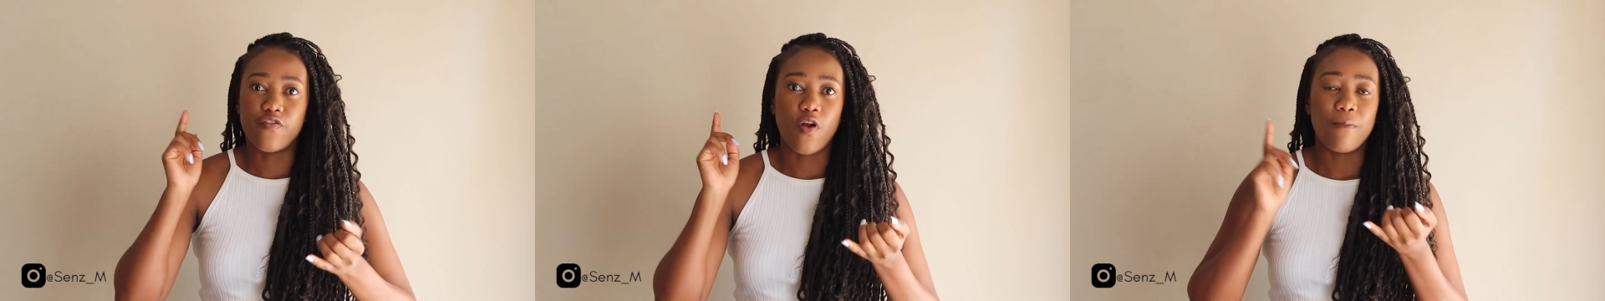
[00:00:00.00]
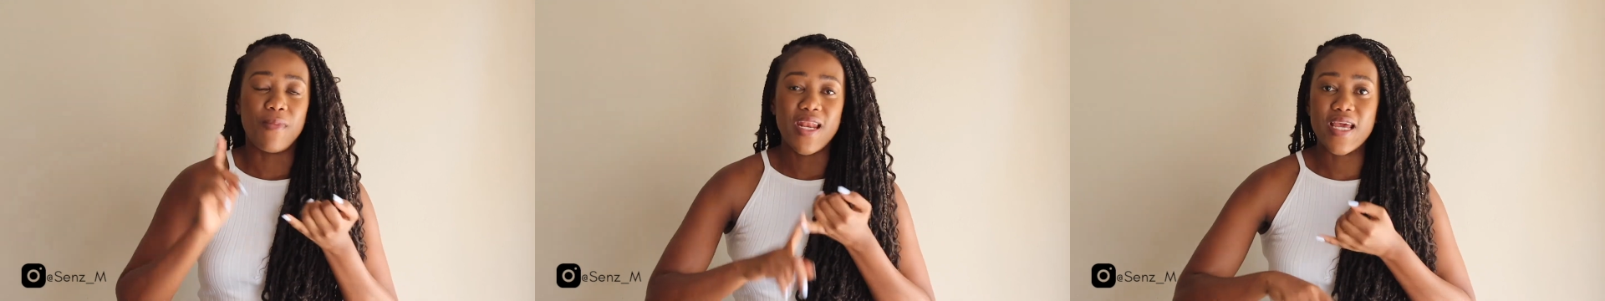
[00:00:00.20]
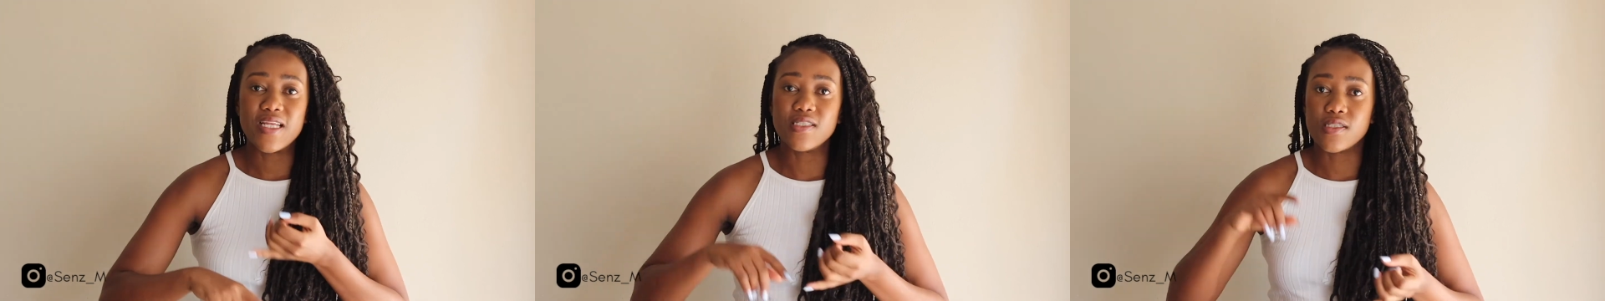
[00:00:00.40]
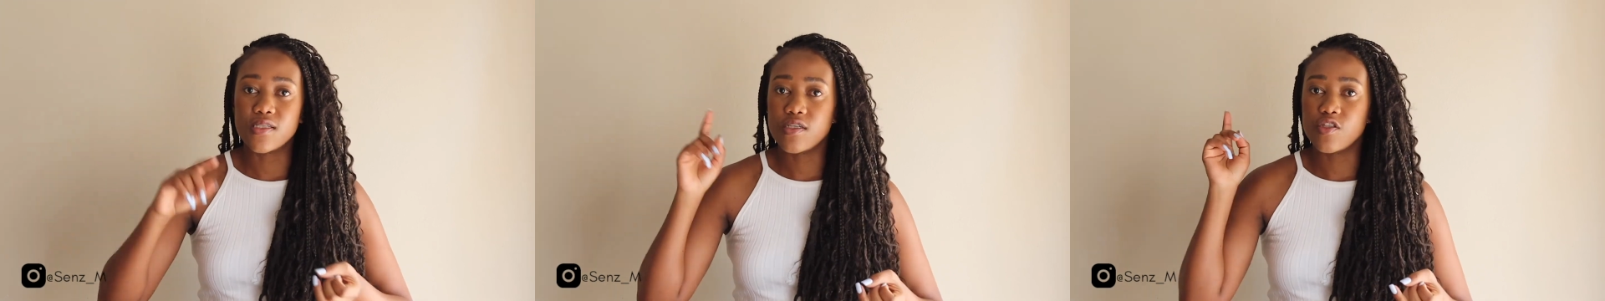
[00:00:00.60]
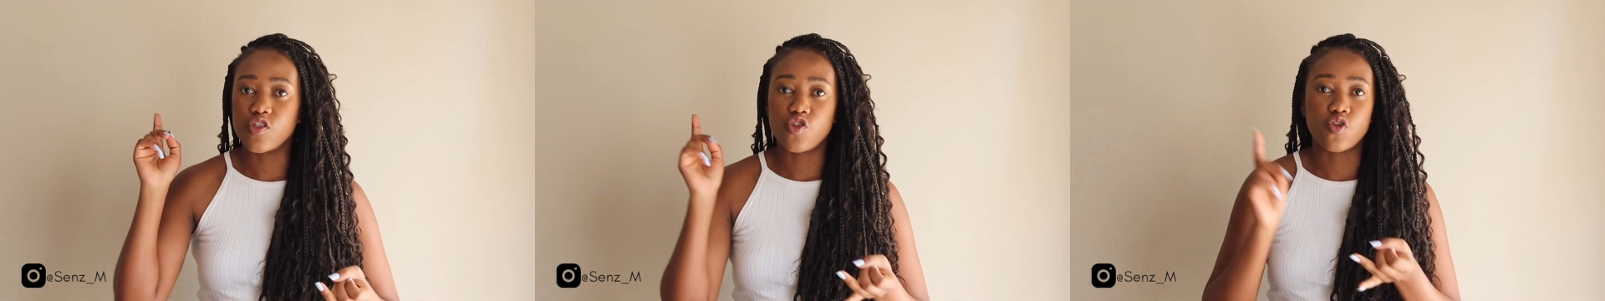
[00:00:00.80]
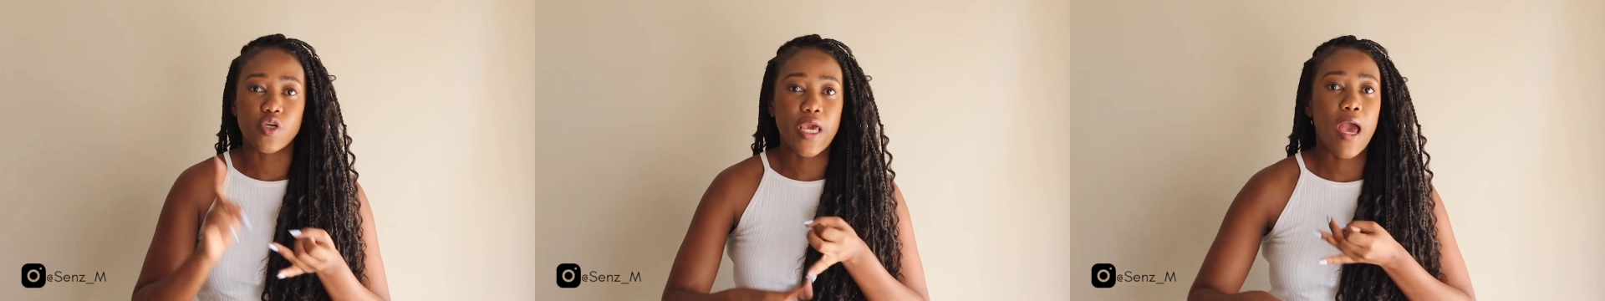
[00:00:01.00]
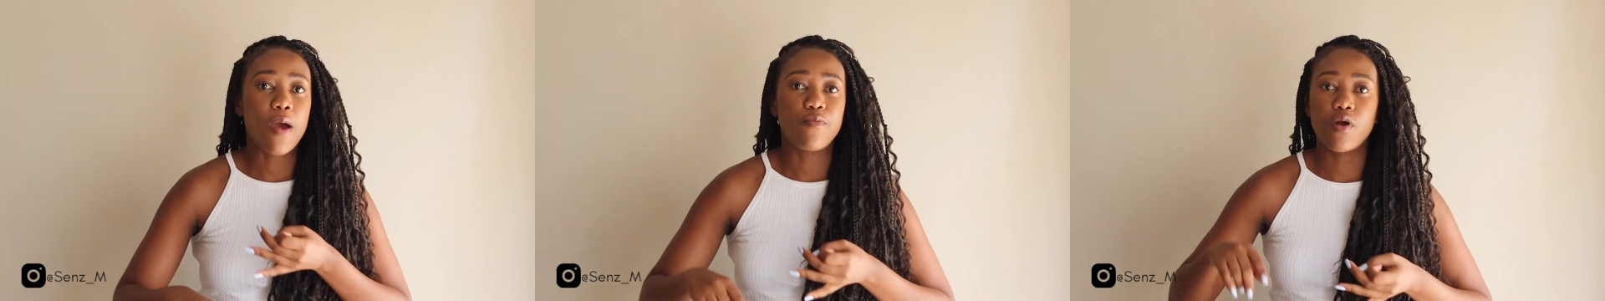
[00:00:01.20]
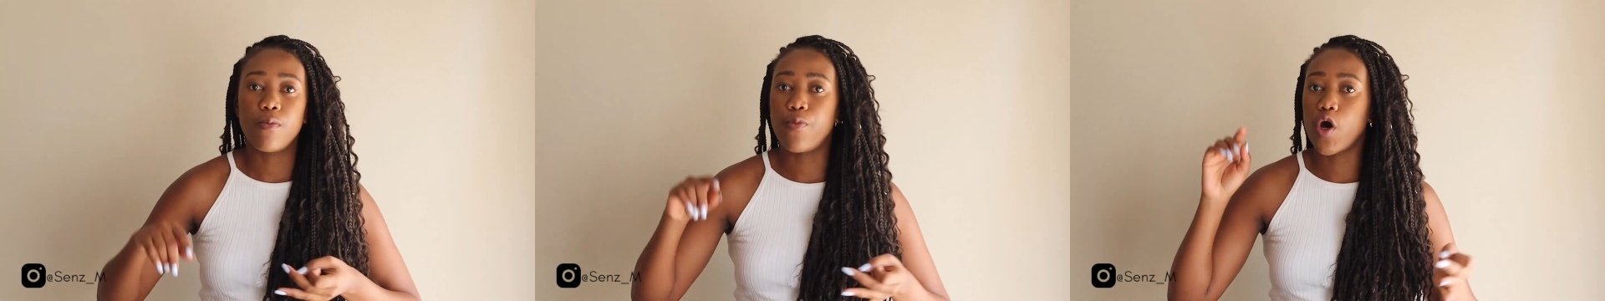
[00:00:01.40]
from lenses to
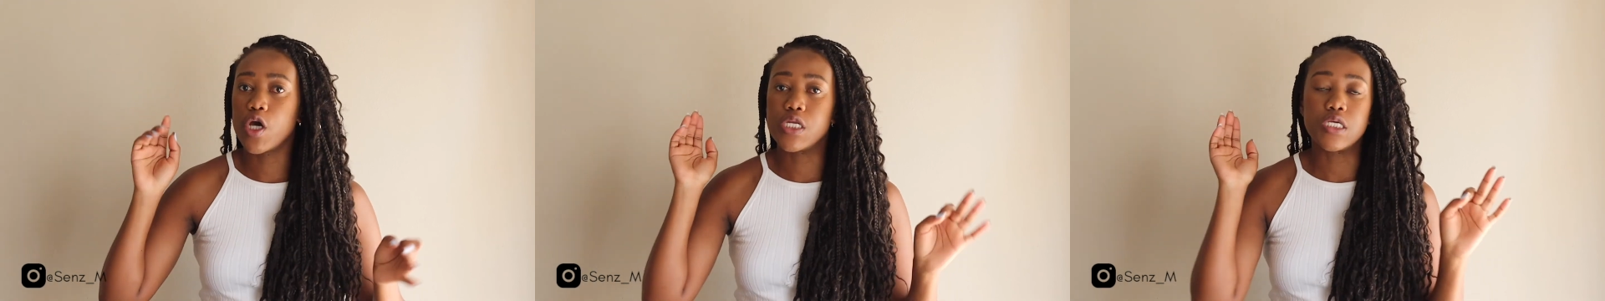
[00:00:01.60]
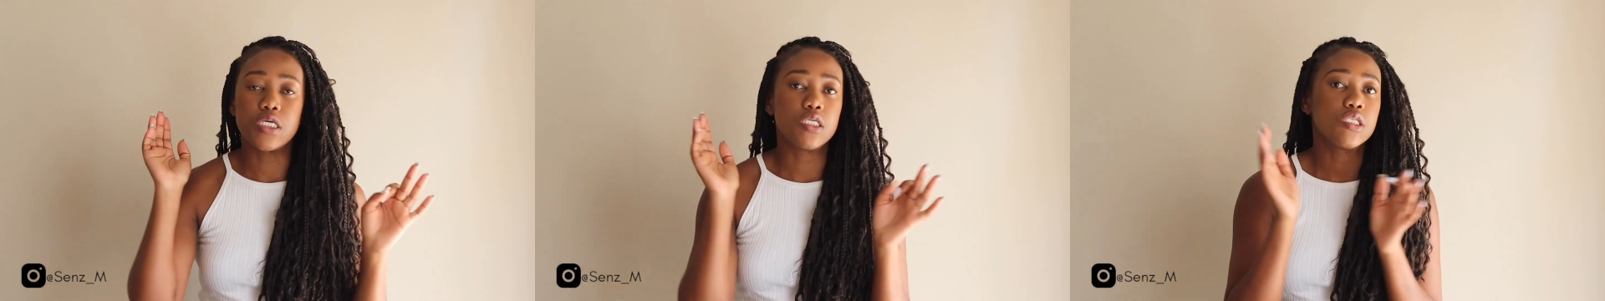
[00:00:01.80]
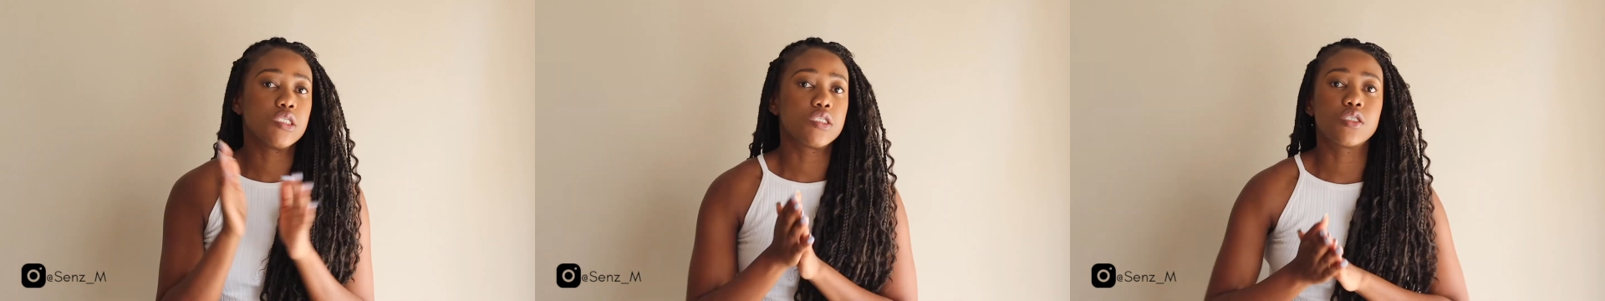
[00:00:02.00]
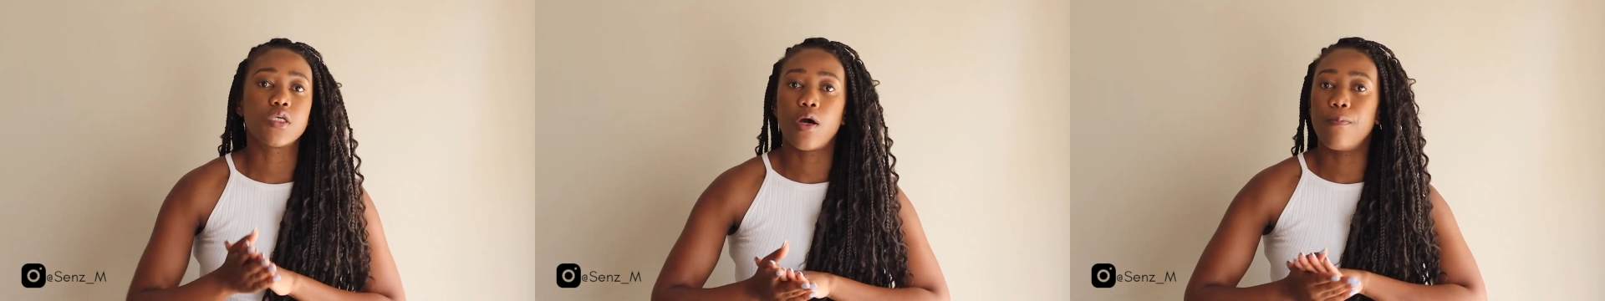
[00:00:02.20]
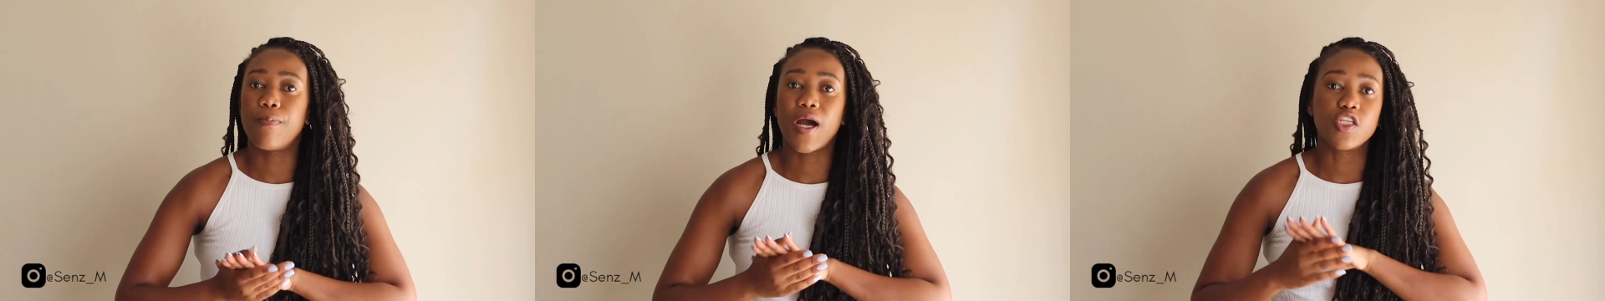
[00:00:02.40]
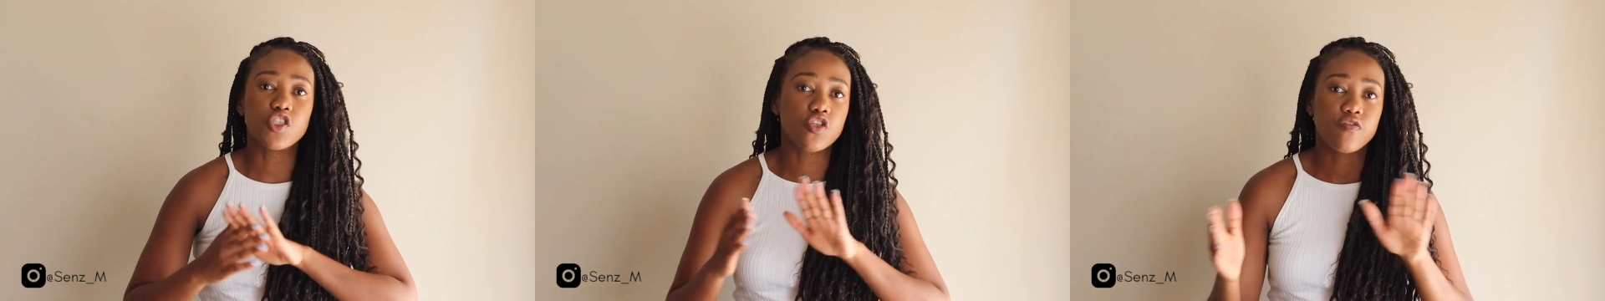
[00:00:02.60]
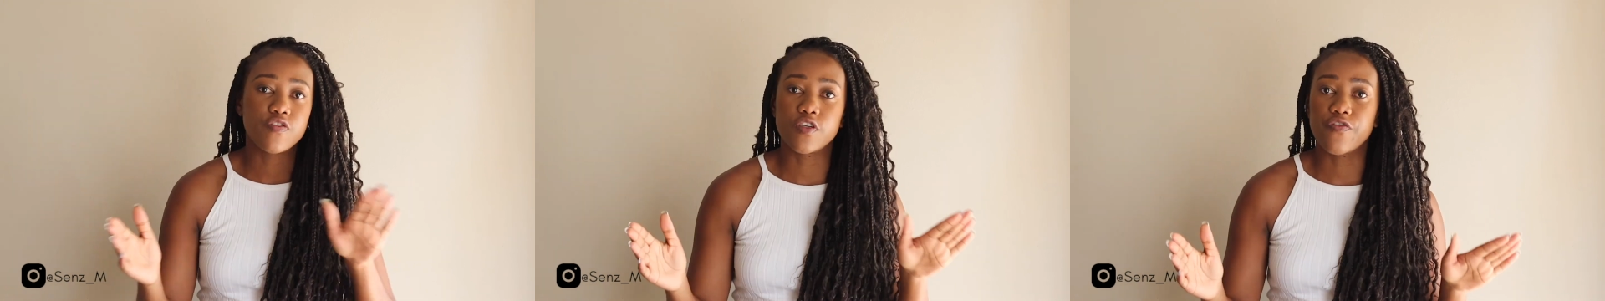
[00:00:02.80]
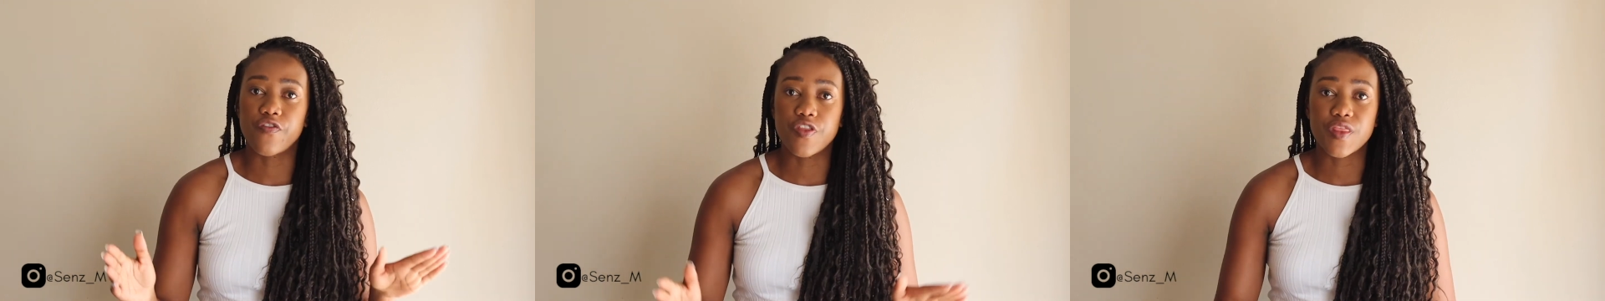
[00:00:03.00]
camera bodies, a bunch of
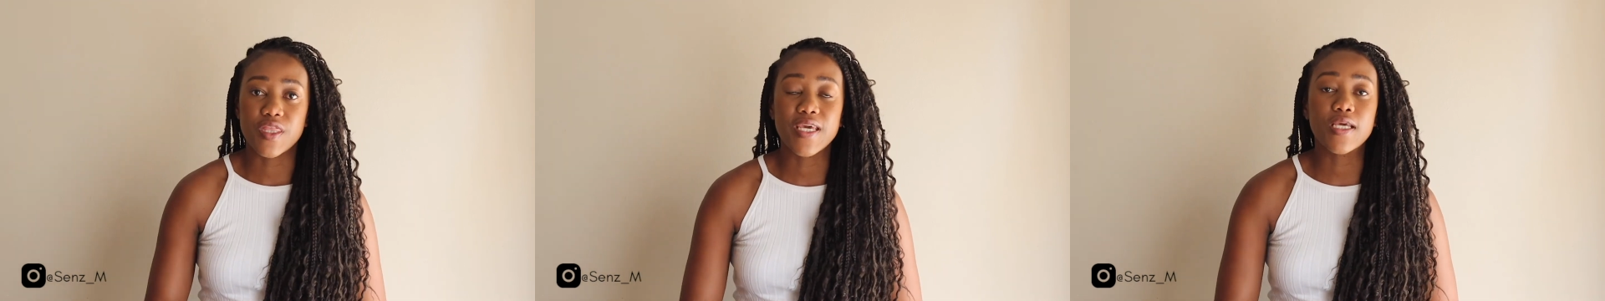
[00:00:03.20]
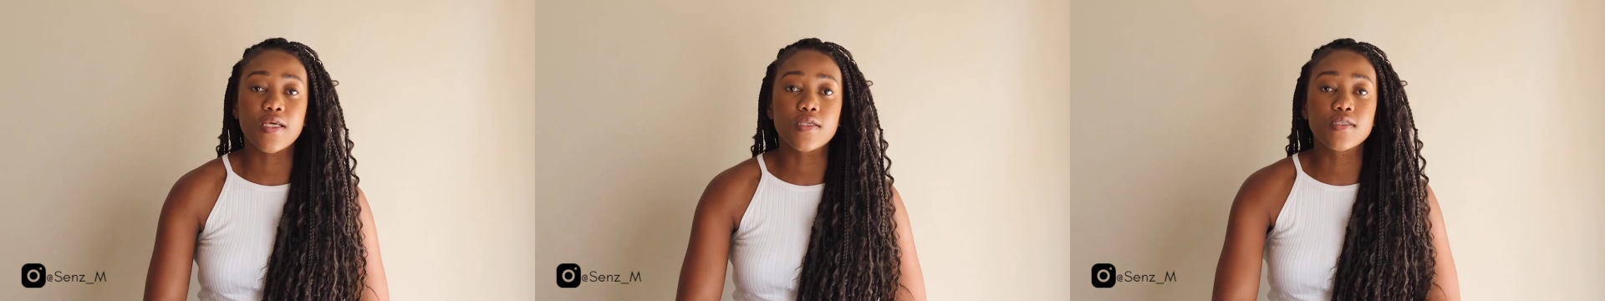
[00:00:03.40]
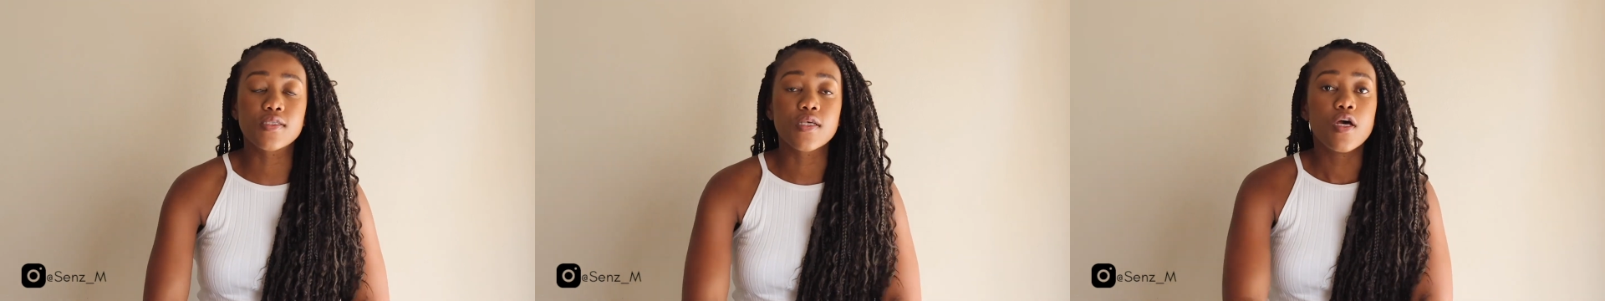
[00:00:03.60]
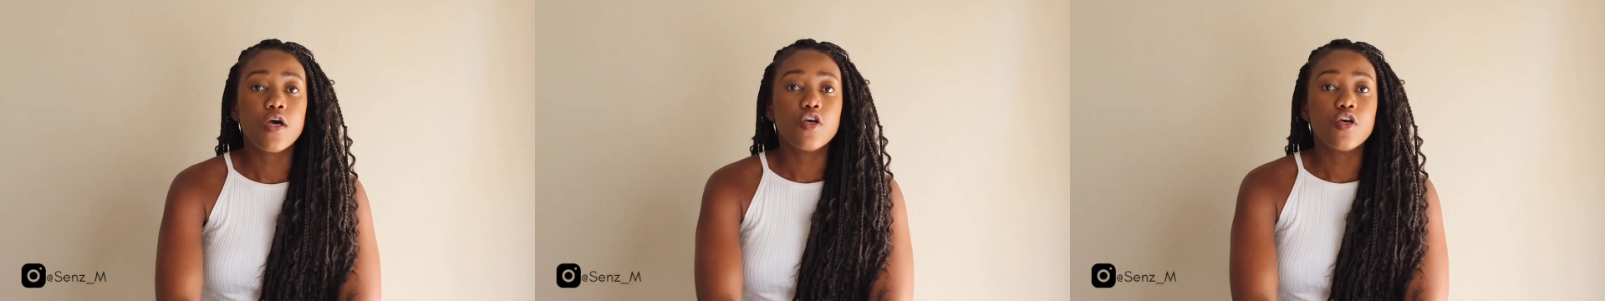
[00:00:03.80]
different things.